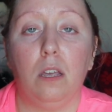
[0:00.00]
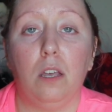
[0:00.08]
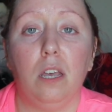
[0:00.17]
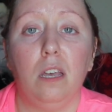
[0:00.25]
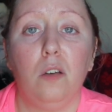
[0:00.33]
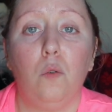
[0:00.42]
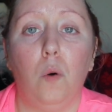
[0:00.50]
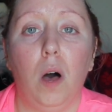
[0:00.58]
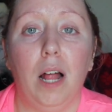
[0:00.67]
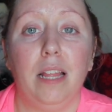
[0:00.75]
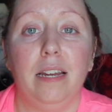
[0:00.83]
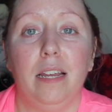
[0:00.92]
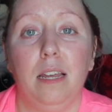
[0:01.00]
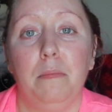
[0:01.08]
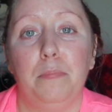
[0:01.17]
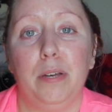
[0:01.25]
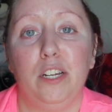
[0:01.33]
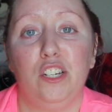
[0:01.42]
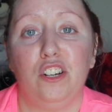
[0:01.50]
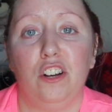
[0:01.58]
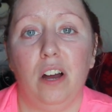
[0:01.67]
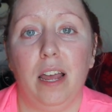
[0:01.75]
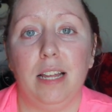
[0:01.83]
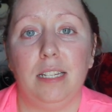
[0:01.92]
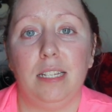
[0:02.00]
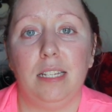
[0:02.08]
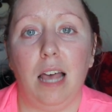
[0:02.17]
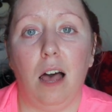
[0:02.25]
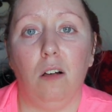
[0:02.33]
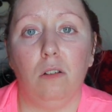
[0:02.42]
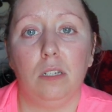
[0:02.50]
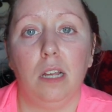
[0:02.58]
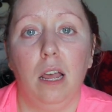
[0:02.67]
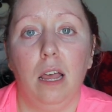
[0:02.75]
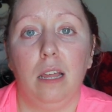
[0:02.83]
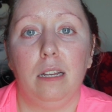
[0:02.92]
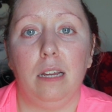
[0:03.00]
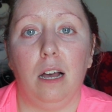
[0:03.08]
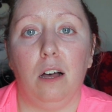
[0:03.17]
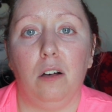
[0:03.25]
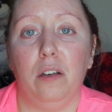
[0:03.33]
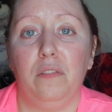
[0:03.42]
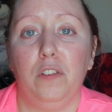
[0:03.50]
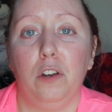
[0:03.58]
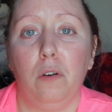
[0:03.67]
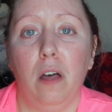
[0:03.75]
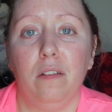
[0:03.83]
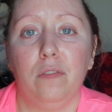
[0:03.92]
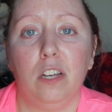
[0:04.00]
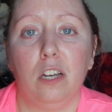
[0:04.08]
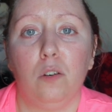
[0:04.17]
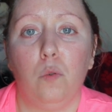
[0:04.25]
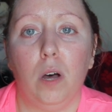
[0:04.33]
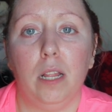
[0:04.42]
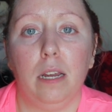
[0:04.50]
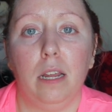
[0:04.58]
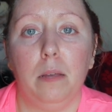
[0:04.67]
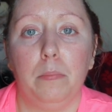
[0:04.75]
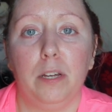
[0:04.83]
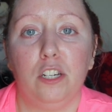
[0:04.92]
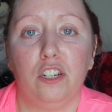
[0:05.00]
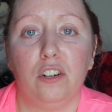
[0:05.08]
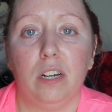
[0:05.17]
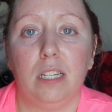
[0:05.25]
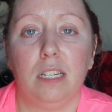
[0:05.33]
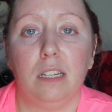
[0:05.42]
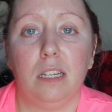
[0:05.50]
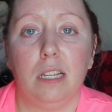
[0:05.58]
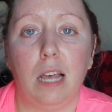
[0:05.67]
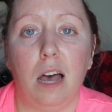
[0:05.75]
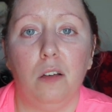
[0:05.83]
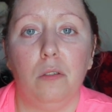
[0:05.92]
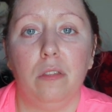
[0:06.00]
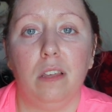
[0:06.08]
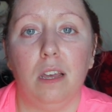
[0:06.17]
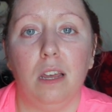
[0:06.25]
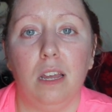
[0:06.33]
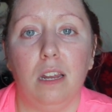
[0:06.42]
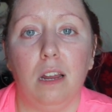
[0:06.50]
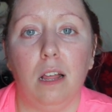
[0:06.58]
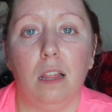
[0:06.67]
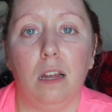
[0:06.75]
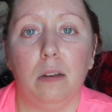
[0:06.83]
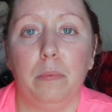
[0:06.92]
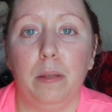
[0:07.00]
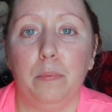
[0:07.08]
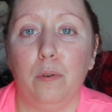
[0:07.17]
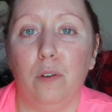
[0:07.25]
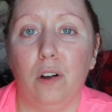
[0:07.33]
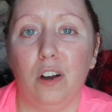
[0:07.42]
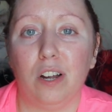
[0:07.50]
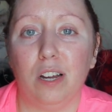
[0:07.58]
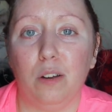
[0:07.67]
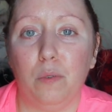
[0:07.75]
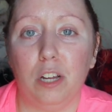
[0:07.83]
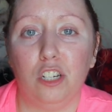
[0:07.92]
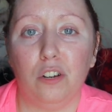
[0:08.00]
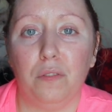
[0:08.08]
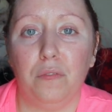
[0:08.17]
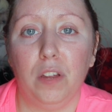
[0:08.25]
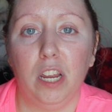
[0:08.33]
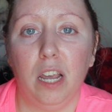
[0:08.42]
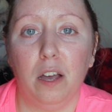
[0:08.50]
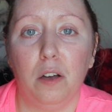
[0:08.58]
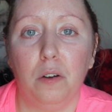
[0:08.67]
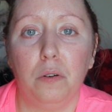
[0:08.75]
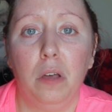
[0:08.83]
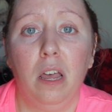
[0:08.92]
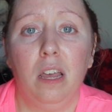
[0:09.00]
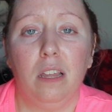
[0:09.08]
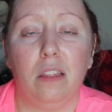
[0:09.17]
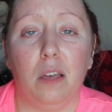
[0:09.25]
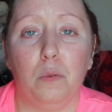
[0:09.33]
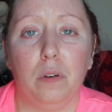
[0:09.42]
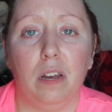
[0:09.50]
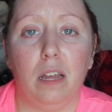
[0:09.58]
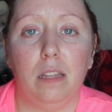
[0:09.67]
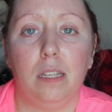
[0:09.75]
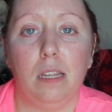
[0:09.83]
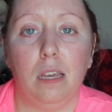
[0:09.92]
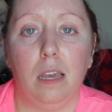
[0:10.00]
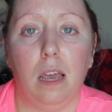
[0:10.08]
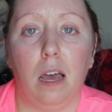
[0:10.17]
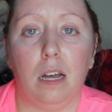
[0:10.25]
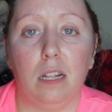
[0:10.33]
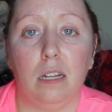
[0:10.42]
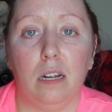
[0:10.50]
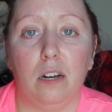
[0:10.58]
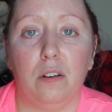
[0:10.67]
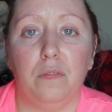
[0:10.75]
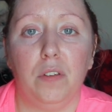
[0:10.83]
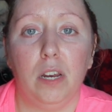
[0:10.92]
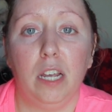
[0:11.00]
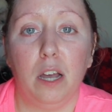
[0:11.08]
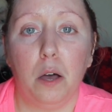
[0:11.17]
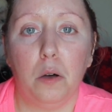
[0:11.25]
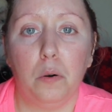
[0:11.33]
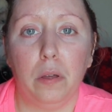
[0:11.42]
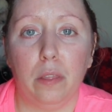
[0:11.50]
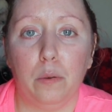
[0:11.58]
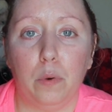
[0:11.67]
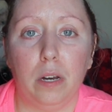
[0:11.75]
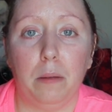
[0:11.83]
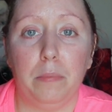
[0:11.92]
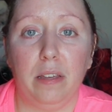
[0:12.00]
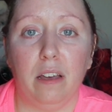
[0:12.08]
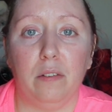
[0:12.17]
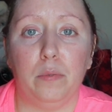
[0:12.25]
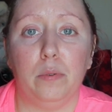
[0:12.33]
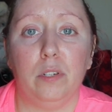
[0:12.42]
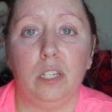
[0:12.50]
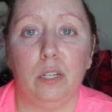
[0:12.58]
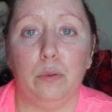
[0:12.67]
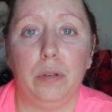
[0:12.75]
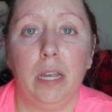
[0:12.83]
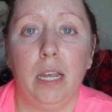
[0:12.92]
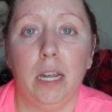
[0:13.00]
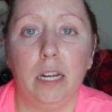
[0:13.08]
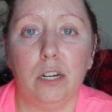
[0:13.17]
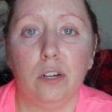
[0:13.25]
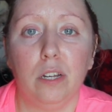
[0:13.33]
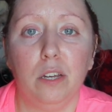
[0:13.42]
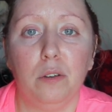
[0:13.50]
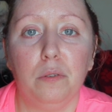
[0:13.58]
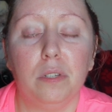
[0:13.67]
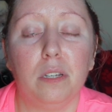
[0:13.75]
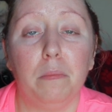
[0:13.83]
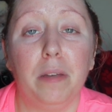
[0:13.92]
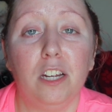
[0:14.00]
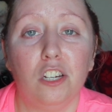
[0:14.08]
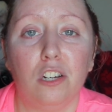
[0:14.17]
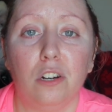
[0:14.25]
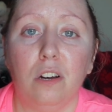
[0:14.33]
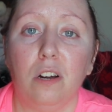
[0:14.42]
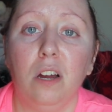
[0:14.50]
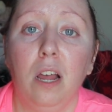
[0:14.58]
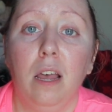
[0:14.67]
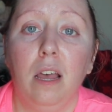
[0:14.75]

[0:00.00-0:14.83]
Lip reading: good quality picture and sound. Now, if you don't have good quality picture and sound, then a lot of people aren't going to watch your video. They want to see a clear video and they want to be able to hear you. So make sure